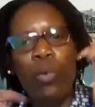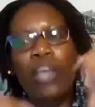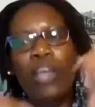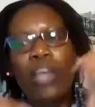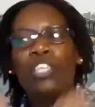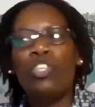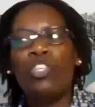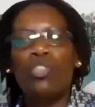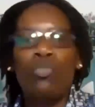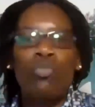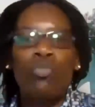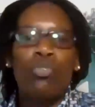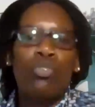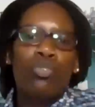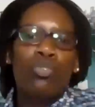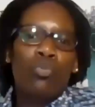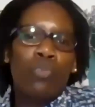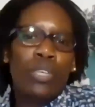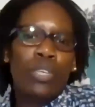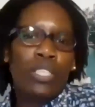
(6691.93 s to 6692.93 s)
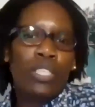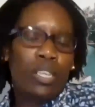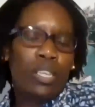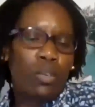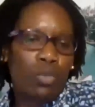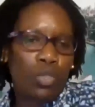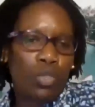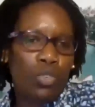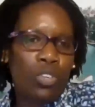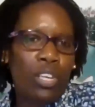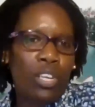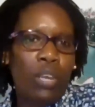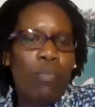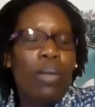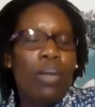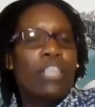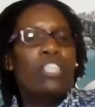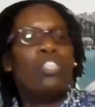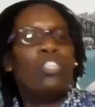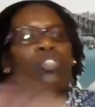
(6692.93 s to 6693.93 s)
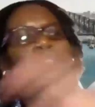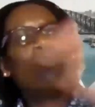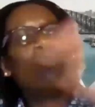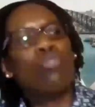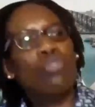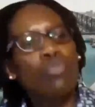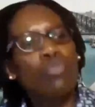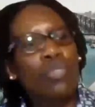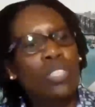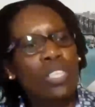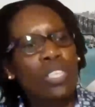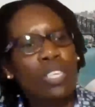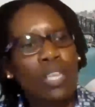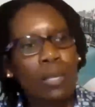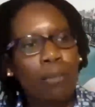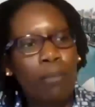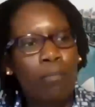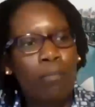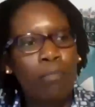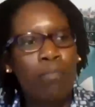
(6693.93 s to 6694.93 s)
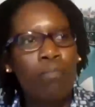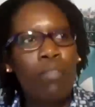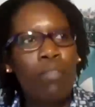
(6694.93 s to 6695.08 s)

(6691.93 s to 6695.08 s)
Why didn't you go to Western Australia? Why didn't you go to Sydney?